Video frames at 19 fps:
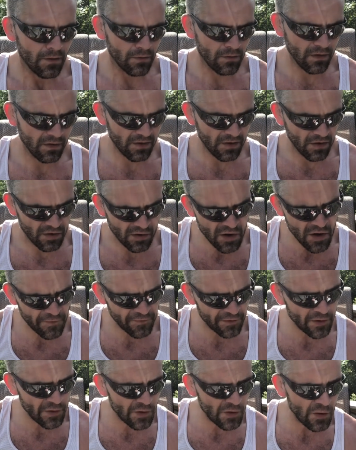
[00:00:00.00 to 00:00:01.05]
Well, the hurt
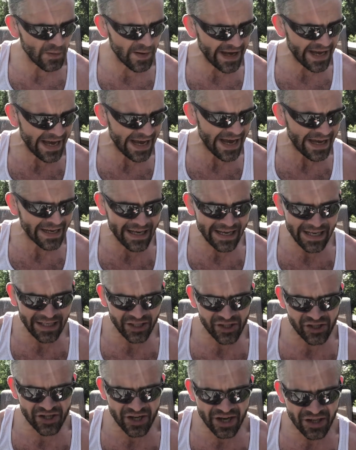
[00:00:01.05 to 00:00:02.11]
flew
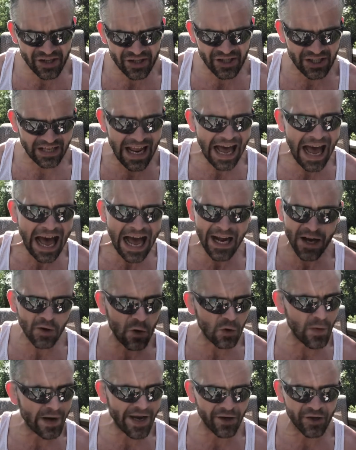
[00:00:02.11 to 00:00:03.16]
in just like
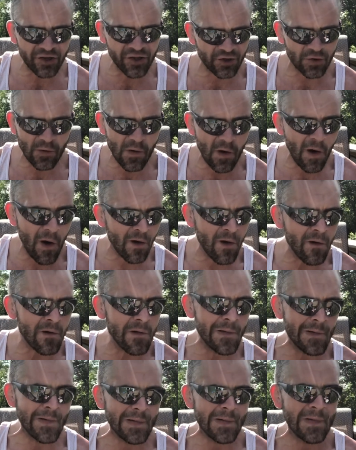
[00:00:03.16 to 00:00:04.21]
a winter
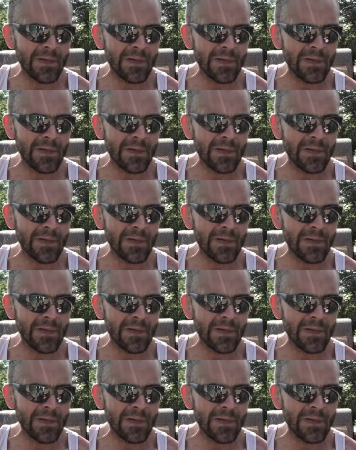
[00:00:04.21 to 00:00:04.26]
squall.